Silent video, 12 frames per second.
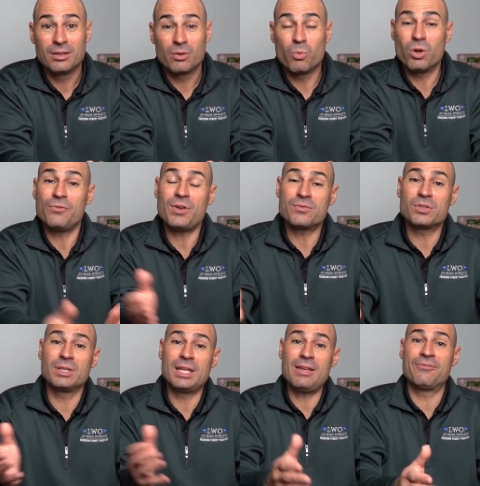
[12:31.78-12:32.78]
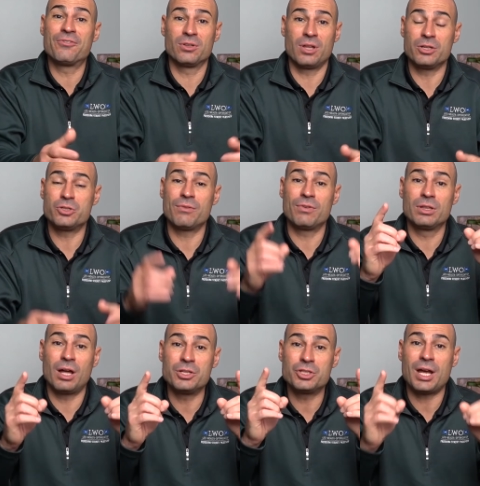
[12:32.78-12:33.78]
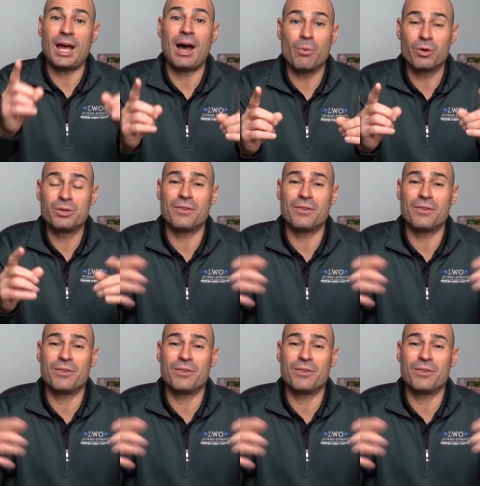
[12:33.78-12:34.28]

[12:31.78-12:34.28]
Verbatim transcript: What if you have to leave for lunch? You have a lunch hour.